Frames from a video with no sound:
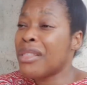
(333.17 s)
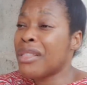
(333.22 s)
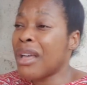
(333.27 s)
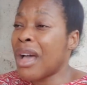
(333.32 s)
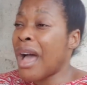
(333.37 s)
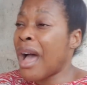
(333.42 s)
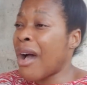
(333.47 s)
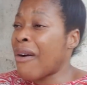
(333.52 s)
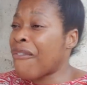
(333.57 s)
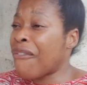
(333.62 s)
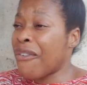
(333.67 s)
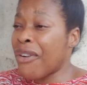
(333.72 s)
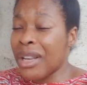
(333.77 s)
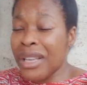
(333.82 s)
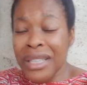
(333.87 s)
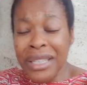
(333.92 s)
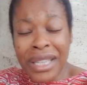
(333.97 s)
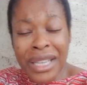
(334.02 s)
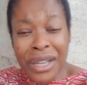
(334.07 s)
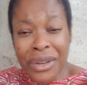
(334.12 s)
the our
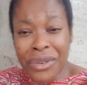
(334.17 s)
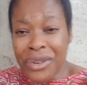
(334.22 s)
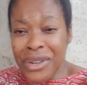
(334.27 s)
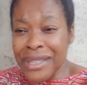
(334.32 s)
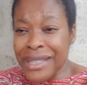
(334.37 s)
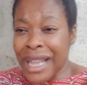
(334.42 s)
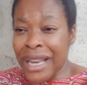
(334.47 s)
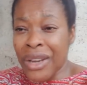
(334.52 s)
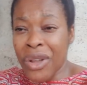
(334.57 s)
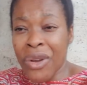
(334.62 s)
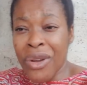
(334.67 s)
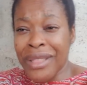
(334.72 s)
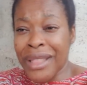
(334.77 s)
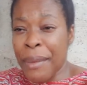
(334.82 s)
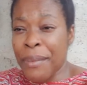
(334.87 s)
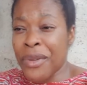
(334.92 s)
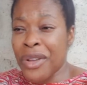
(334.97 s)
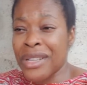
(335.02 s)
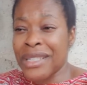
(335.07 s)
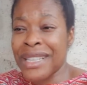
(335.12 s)
fallen heroes and all
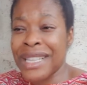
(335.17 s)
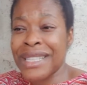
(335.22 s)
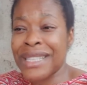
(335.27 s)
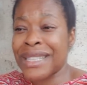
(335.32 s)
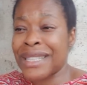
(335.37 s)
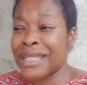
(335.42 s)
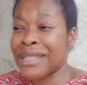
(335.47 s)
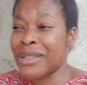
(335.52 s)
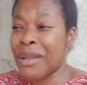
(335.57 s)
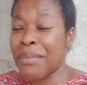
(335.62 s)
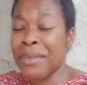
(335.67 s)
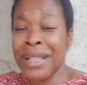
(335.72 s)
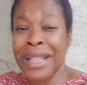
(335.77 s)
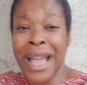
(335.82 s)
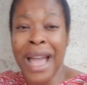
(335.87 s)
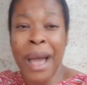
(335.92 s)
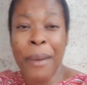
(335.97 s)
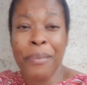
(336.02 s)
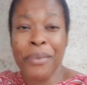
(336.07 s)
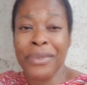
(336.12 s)
that because this this is something that
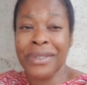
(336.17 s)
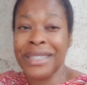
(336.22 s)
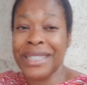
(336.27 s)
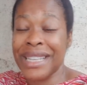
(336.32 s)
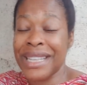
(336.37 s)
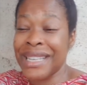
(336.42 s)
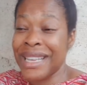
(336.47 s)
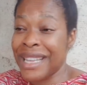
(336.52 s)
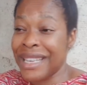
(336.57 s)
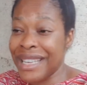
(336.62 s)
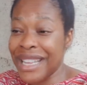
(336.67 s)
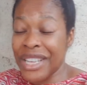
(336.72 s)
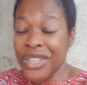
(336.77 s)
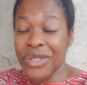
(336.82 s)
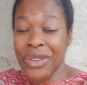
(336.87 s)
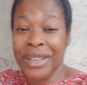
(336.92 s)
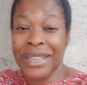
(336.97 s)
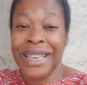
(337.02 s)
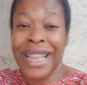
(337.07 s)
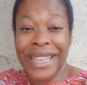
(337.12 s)
happened in a
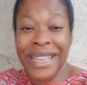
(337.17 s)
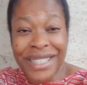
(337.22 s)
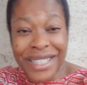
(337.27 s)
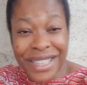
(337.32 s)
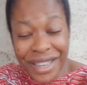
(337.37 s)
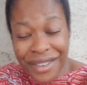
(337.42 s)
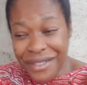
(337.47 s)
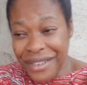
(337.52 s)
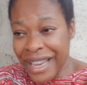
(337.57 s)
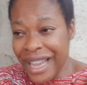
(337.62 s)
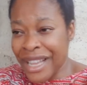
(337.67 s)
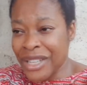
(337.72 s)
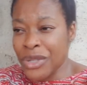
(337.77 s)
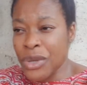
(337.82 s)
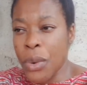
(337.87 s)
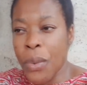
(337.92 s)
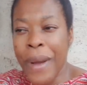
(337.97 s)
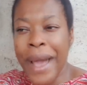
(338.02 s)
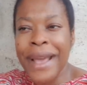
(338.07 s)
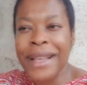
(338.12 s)
nation, Nigeria.
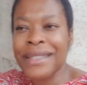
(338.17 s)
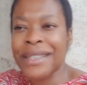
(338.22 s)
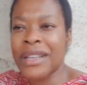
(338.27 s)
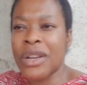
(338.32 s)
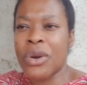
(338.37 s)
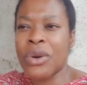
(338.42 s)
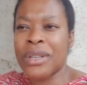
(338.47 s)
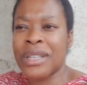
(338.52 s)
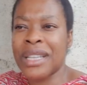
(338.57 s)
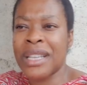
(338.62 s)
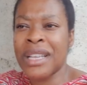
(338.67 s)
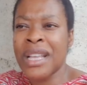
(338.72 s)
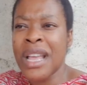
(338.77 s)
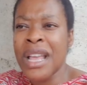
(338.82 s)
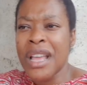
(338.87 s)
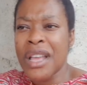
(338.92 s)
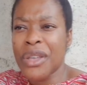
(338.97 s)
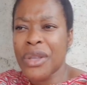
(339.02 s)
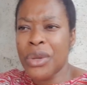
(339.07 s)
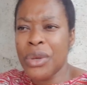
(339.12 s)
So why is it only,
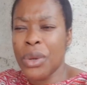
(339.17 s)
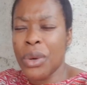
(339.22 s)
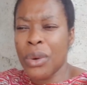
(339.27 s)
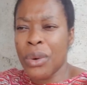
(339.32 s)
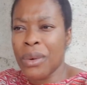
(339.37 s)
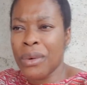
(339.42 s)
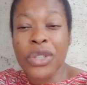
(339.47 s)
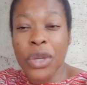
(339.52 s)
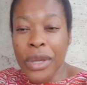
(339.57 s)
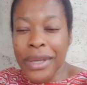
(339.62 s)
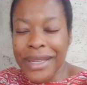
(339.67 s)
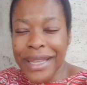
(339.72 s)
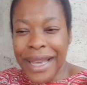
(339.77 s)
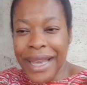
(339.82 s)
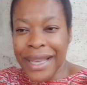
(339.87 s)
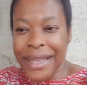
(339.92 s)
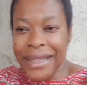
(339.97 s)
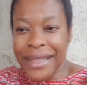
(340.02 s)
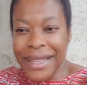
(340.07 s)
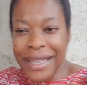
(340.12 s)
you know, done
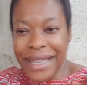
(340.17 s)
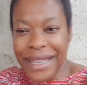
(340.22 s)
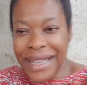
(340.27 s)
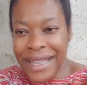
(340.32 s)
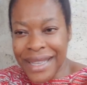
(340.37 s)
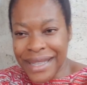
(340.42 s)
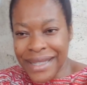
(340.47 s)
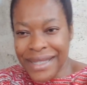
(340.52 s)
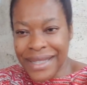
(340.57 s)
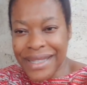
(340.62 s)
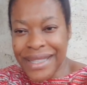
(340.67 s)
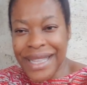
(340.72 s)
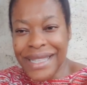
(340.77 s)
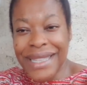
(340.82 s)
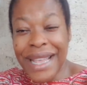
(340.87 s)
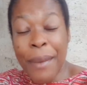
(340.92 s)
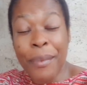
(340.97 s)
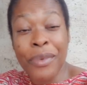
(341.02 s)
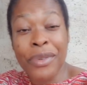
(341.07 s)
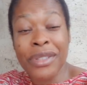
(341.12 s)
here in the East?
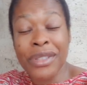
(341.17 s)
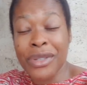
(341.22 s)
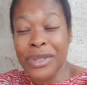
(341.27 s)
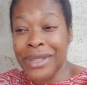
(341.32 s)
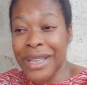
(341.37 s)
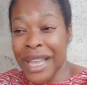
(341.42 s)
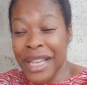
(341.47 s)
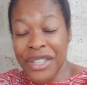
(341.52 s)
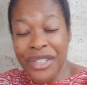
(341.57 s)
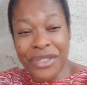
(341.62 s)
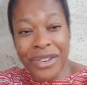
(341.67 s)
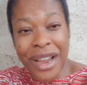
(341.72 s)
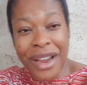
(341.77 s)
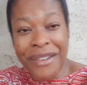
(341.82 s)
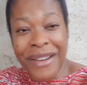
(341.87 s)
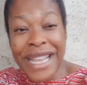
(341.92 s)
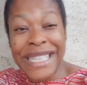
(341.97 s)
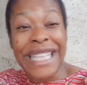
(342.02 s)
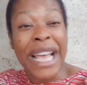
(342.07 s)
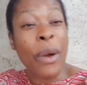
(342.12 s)
This happened to Nigeria,
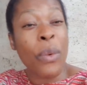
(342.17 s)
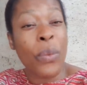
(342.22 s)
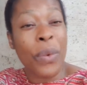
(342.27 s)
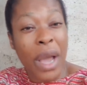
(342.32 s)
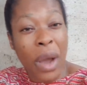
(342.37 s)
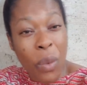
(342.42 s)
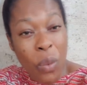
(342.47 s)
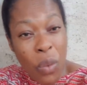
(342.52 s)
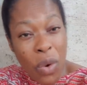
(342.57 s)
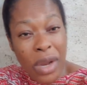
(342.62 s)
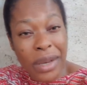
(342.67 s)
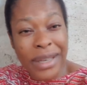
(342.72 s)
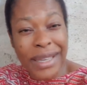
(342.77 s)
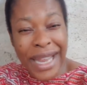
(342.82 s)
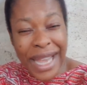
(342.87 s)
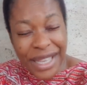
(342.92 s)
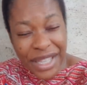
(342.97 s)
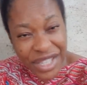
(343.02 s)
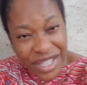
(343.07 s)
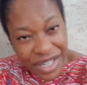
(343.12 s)
right? And we are one
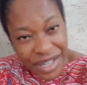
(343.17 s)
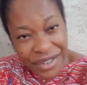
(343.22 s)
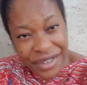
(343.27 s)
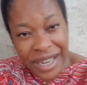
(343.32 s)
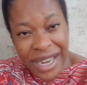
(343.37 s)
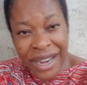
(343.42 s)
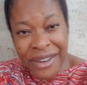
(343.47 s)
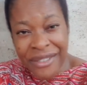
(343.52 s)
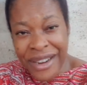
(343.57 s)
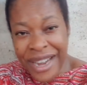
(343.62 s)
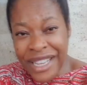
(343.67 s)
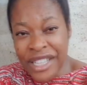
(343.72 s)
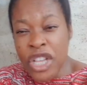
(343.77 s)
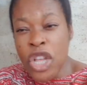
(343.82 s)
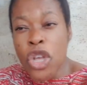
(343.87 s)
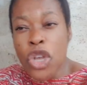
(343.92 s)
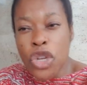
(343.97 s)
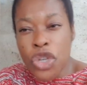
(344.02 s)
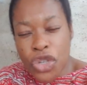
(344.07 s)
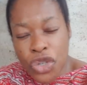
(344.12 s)
Nigeria, right?
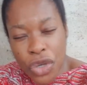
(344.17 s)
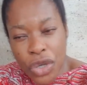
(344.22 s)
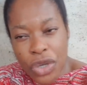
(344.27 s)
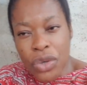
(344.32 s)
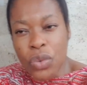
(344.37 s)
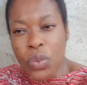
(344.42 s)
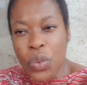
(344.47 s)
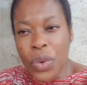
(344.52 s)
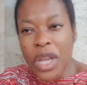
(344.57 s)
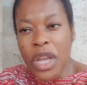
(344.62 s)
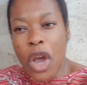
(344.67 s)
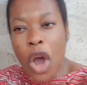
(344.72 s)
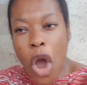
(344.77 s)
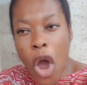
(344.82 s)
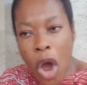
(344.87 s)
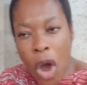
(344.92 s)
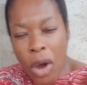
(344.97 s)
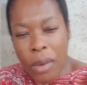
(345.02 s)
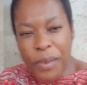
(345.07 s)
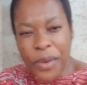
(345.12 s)
Shouldn't we
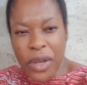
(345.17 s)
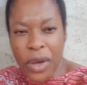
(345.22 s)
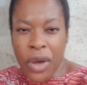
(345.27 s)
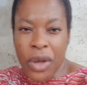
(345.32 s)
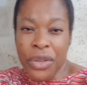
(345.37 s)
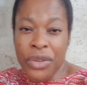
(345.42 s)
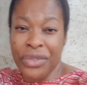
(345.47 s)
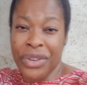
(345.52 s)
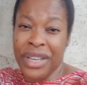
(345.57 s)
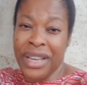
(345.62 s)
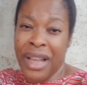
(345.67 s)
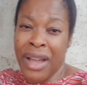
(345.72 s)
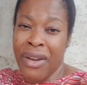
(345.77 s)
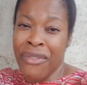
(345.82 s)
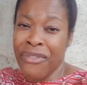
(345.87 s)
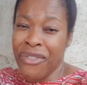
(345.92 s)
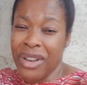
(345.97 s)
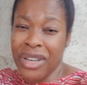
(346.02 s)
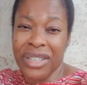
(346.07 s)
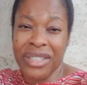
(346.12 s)
all be honoring our
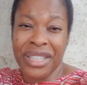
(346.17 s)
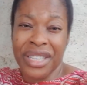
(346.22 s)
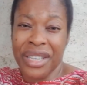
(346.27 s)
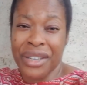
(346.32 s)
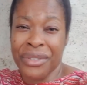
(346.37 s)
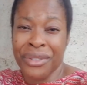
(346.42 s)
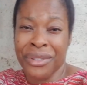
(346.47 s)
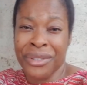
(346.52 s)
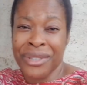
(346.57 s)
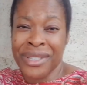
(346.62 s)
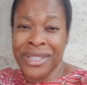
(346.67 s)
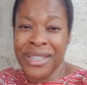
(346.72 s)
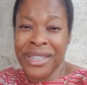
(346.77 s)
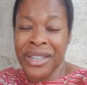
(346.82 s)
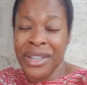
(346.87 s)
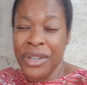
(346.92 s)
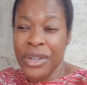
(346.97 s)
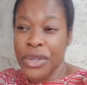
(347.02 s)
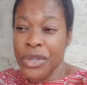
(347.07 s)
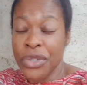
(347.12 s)
fallen heroes?
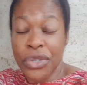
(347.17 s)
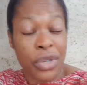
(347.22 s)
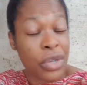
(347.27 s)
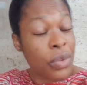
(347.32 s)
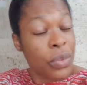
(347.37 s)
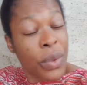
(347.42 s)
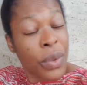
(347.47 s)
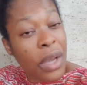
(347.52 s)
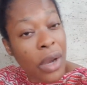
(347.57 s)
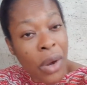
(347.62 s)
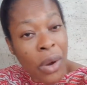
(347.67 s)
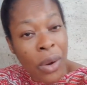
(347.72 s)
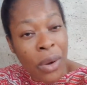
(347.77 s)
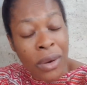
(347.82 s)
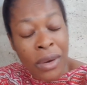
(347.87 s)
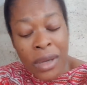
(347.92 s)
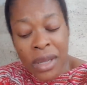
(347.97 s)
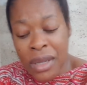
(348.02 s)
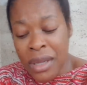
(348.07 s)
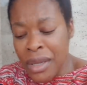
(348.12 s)
Shouldn't we
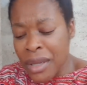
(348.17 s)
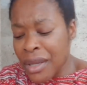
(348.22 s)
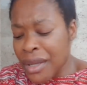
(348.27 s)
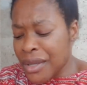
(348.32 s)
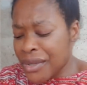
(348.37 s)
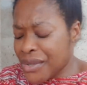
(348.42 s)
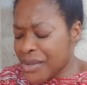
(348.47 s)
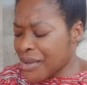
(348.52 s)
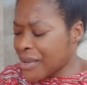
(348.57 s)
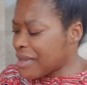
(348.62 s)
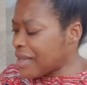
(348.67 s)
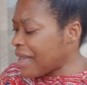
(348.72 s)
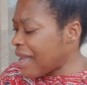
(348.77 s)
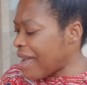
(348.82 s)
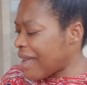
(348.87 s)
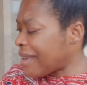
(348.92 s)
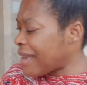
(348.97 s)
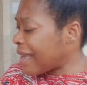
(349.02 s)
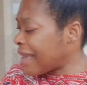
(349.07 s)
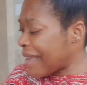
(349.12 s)
all? So
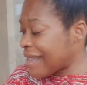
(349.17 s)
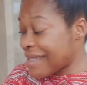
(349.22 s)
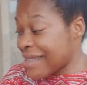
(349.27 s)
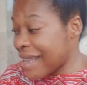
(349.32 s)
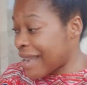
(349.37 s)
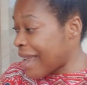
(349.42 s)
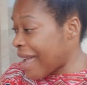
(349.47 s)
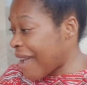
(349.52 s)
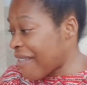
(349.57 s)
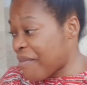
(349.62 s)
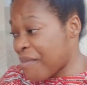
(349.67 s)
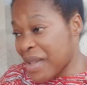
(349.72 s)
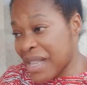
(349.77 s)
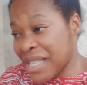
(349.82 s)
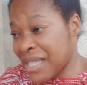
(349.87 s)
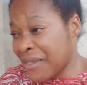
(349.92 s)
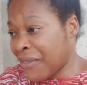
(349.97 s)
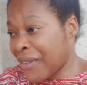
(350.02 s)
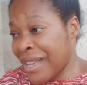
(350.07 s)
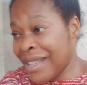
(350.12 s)
yeah, like I said, I have
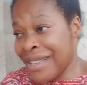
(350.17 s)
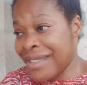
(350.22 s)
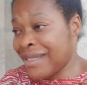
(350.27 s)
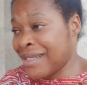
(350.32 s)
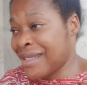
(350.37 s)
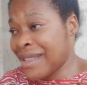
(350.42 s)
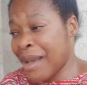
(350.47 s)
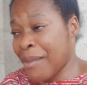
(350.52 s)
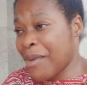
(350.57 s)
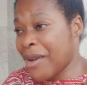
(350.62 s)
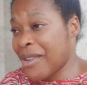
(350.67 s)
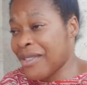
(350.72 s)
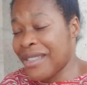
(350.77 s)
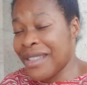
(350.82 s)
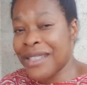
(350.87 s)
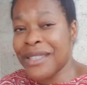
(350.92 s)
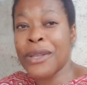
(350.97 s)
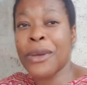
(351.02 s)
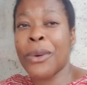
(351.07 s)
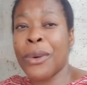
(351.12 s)
mixed feelings about
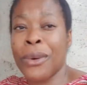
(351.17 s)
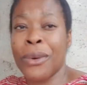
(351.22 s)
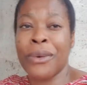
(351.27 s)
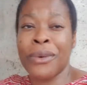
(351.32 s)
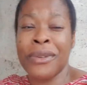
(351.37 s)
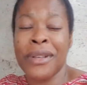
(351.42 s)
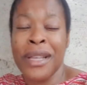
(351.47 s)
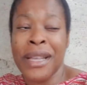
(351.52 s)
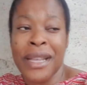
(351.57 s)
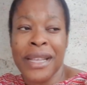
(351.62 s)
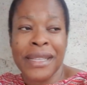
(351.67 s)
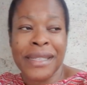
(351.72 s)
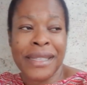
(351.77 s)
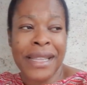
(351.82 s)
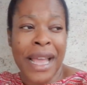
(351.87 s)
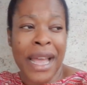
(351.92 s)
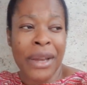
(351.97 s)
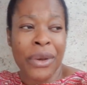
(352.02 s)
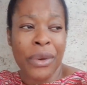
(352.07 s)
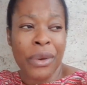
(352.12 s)
this whole
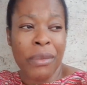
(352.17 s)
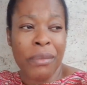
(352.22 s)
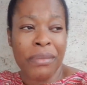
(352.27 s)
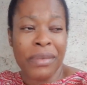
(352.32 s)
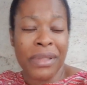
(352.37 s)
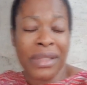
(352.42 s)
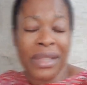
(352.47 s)
stay at home